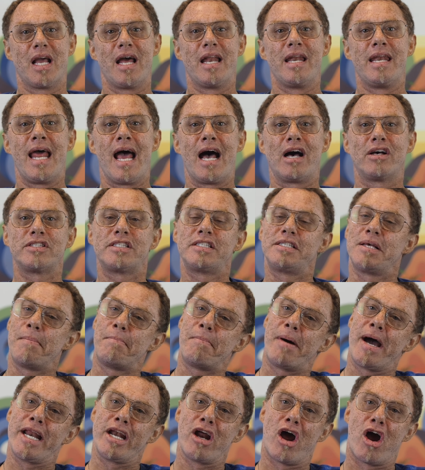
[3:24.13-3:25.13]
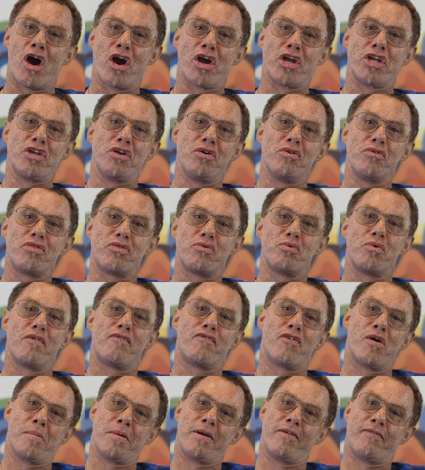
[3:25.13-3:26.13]
Now, some might argue through
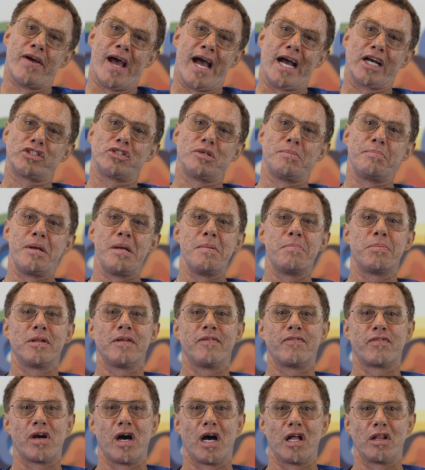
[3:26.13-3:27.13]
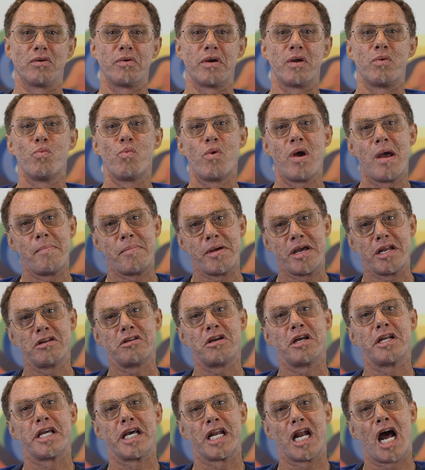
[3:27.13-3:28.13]
affirmative action, people of color and women
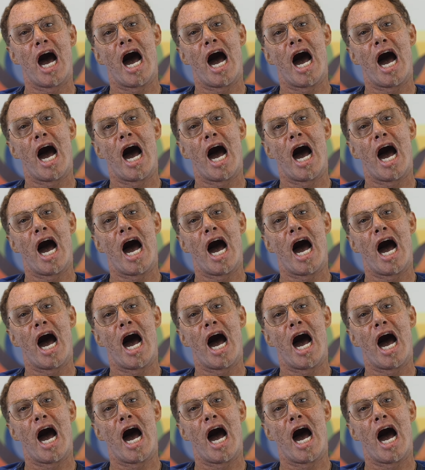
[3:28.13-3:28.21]
could get a